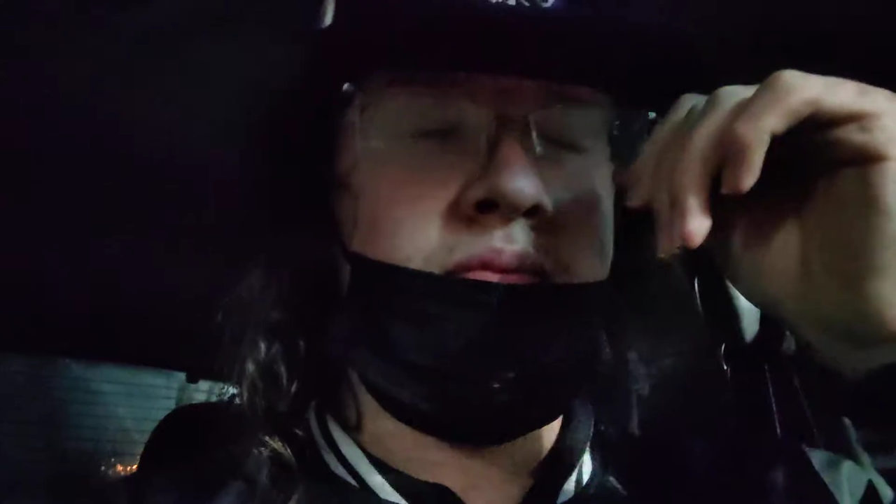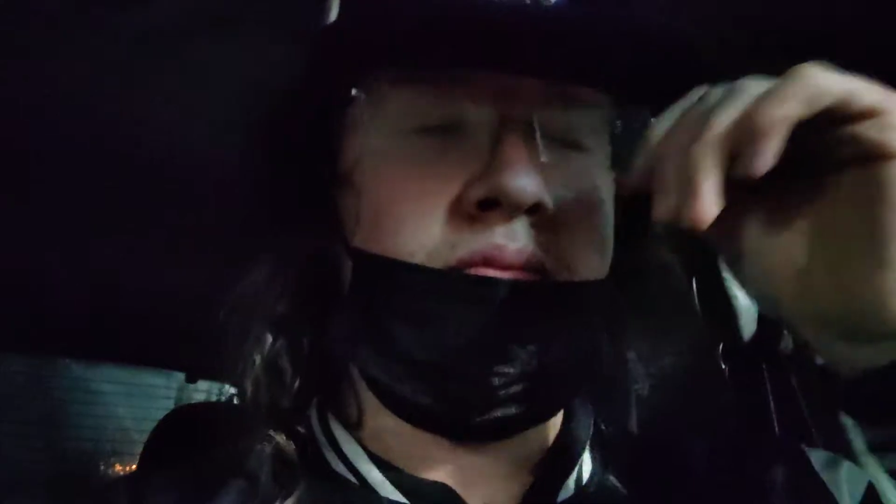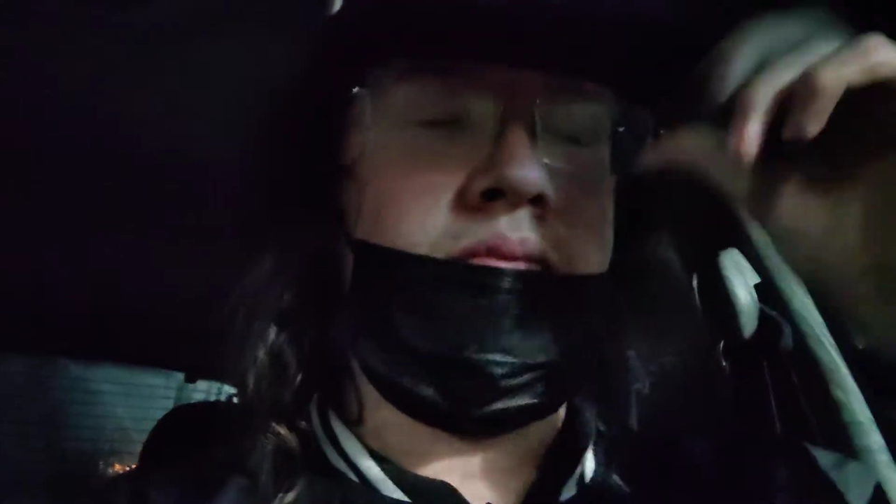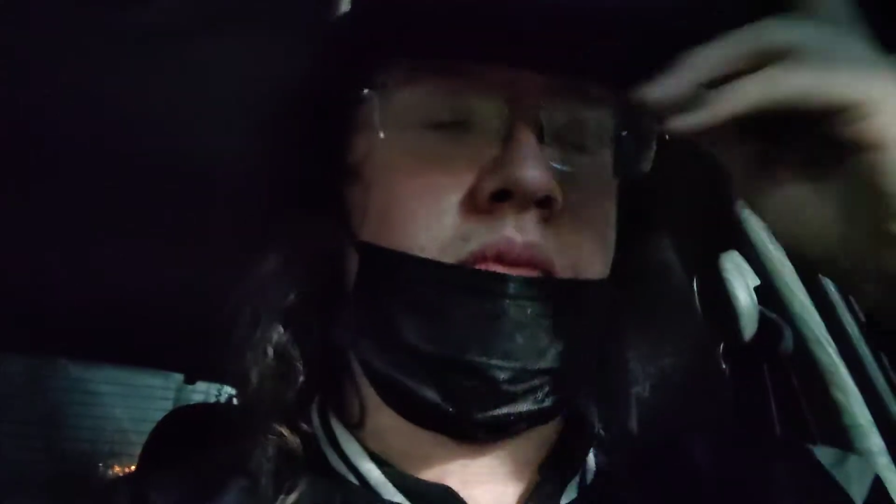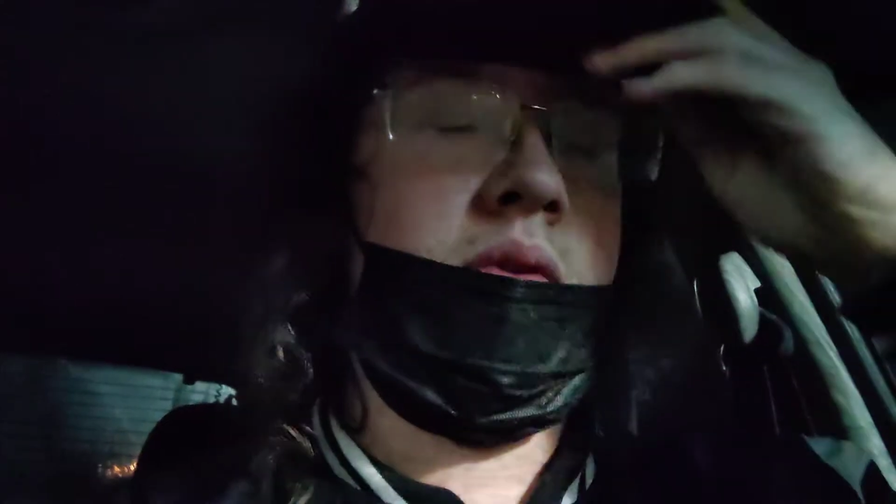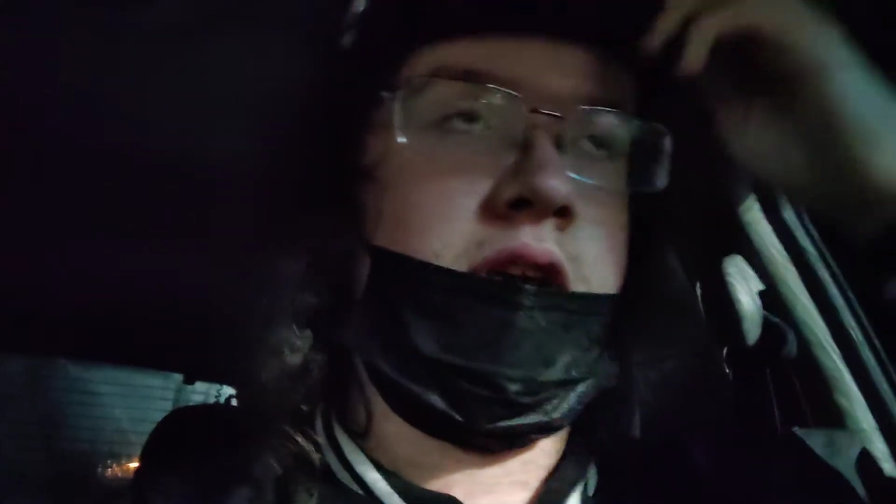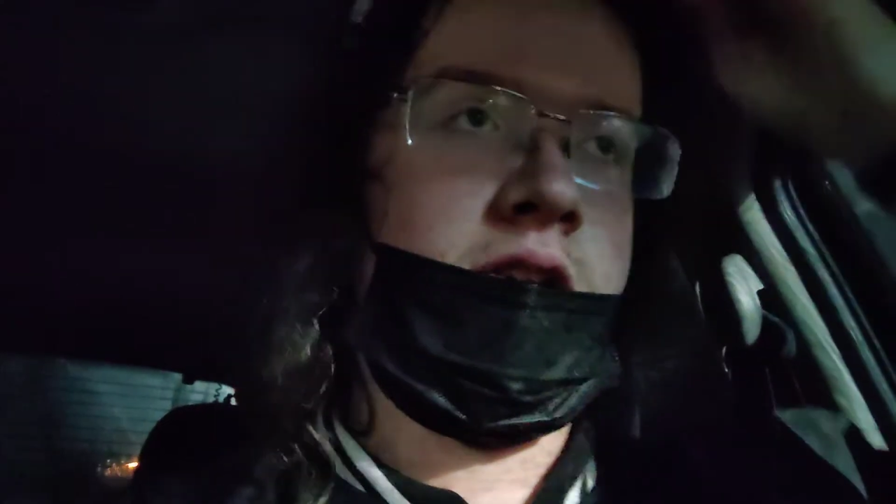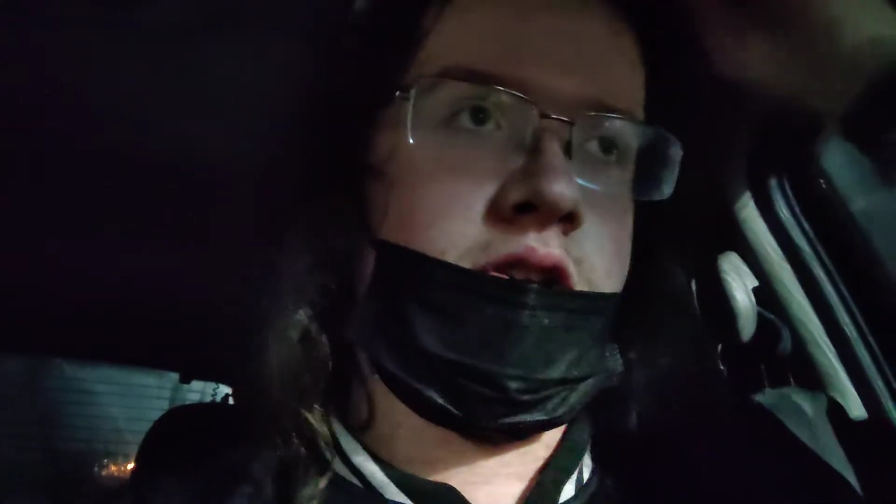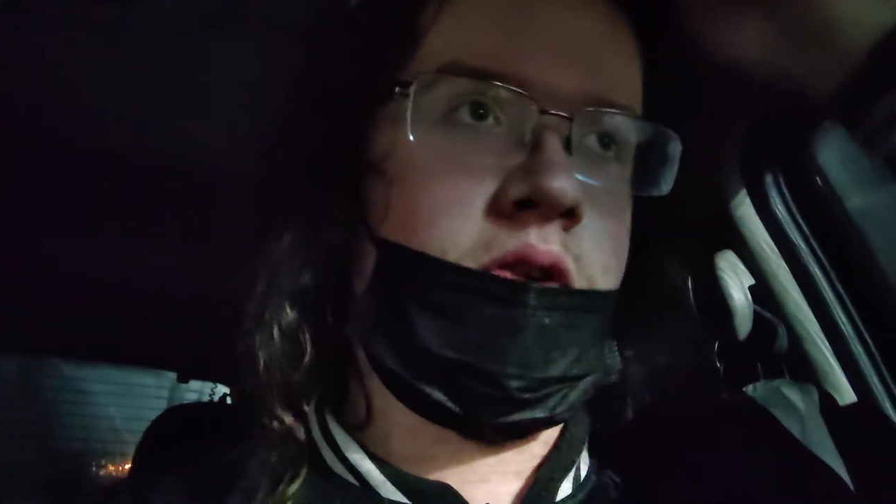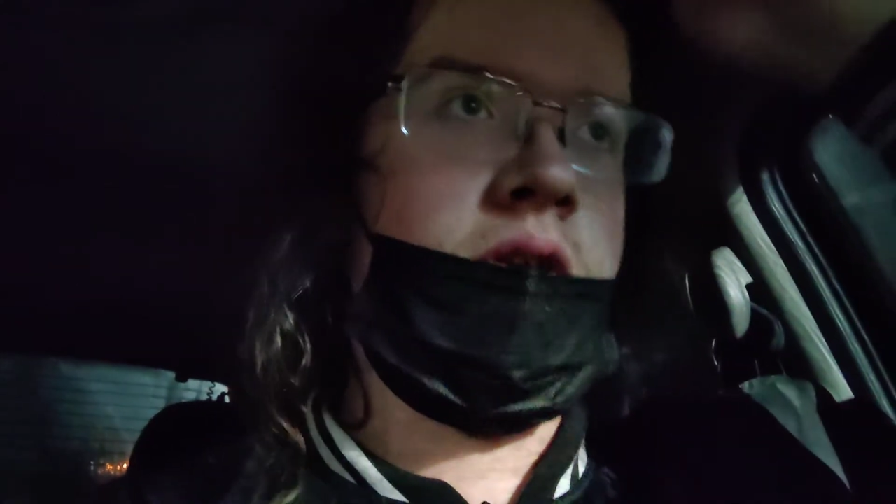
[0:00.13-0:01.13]
It
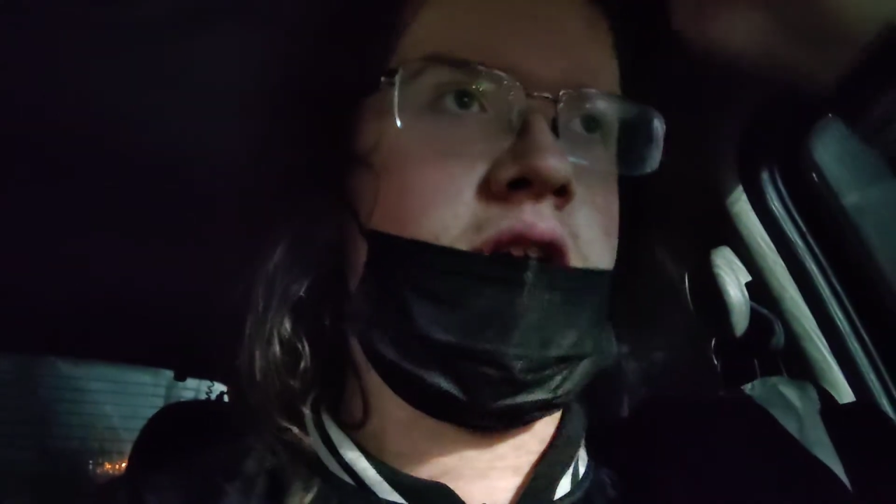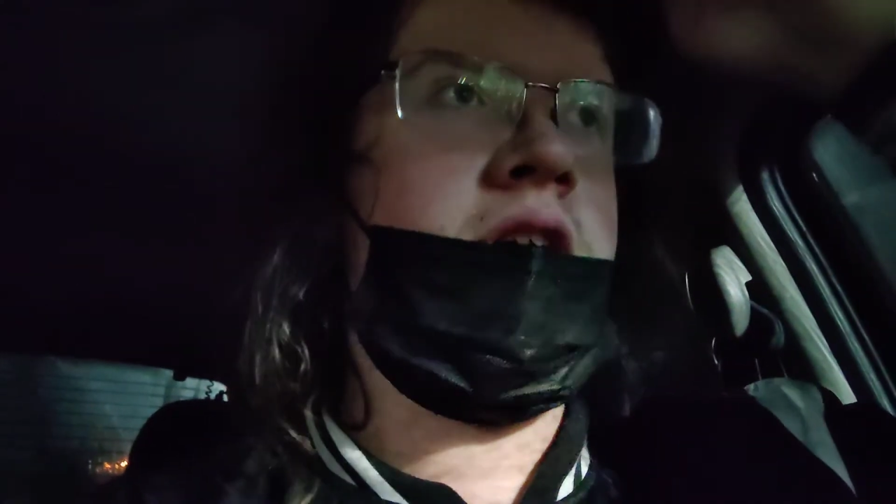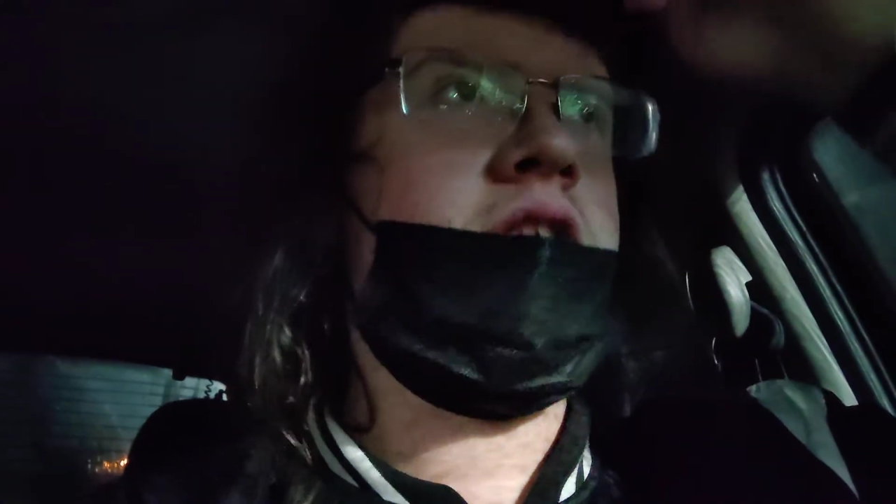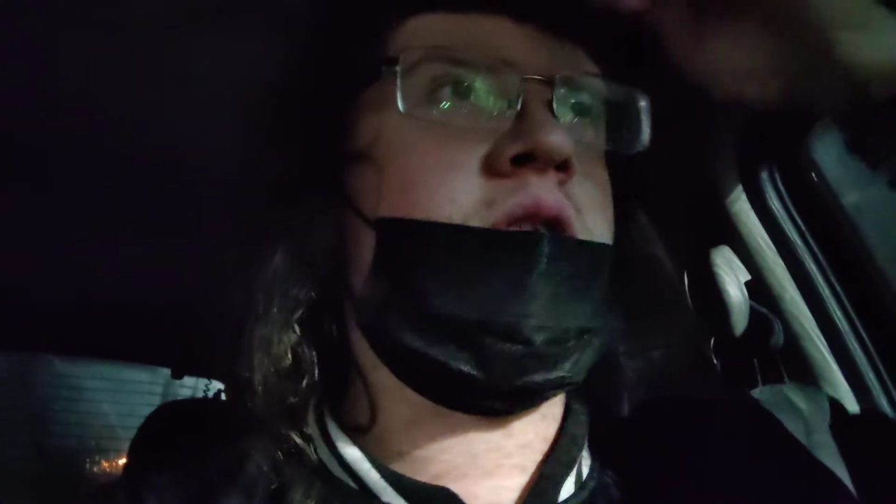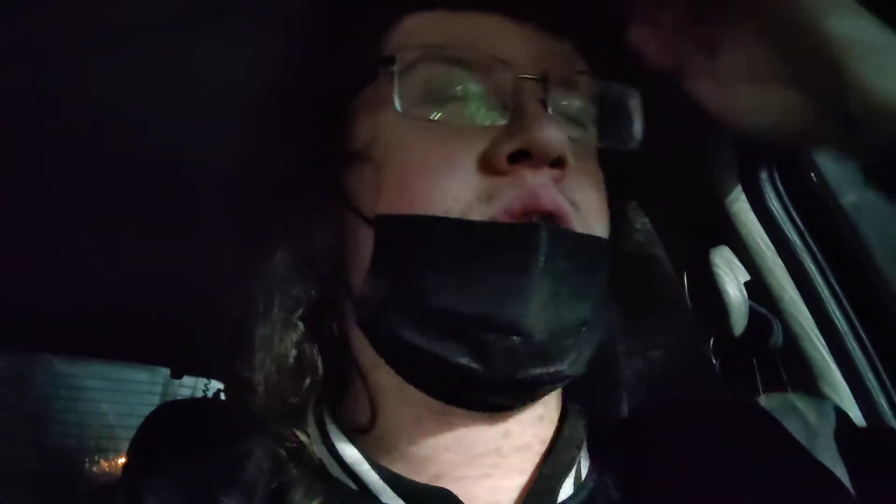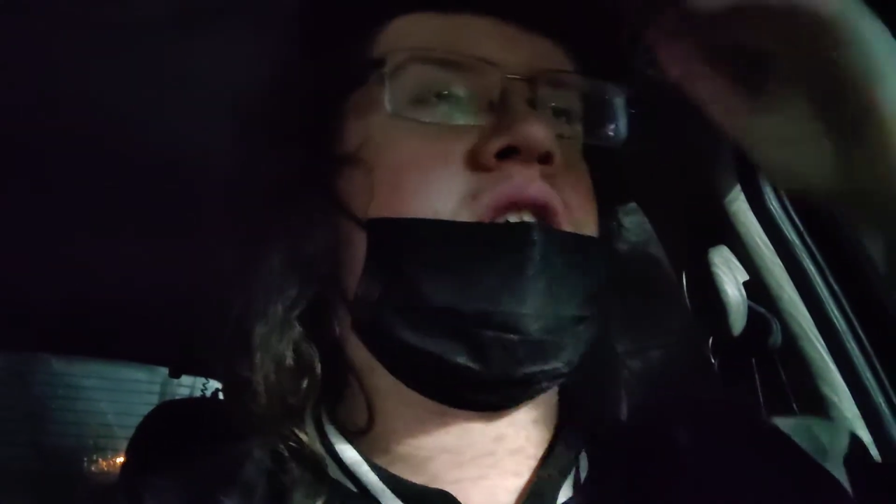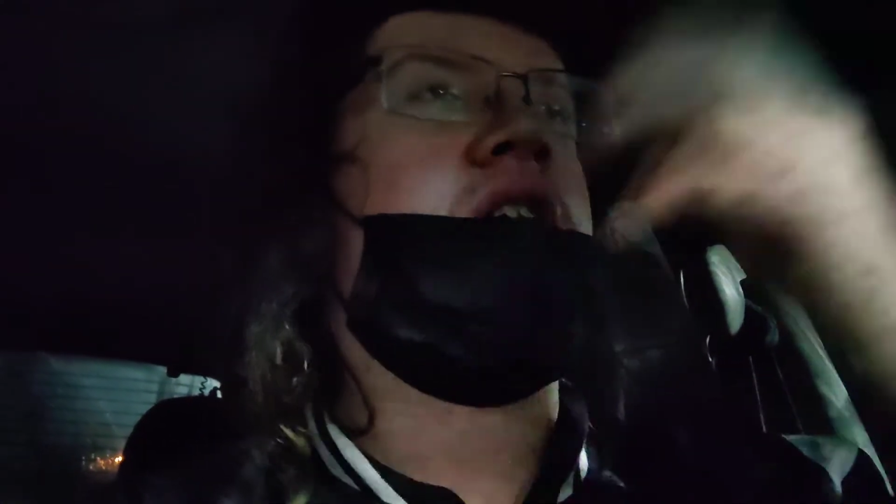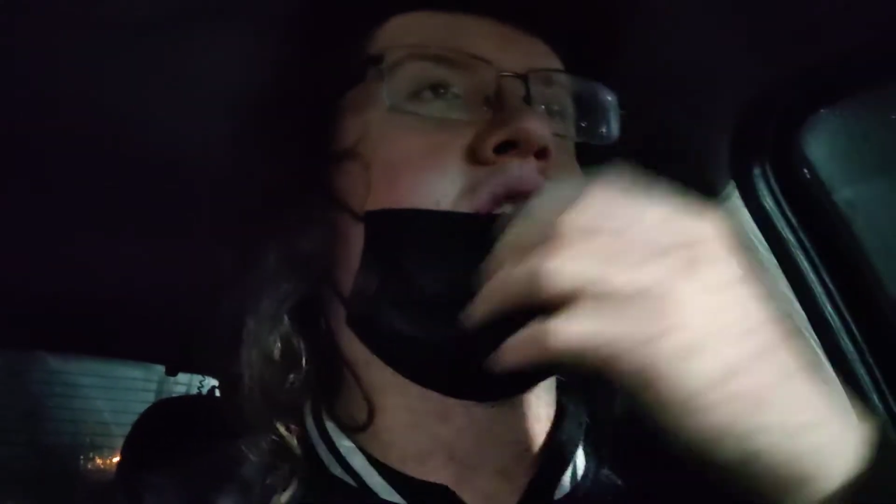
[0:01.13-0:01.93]
is currently Thursday,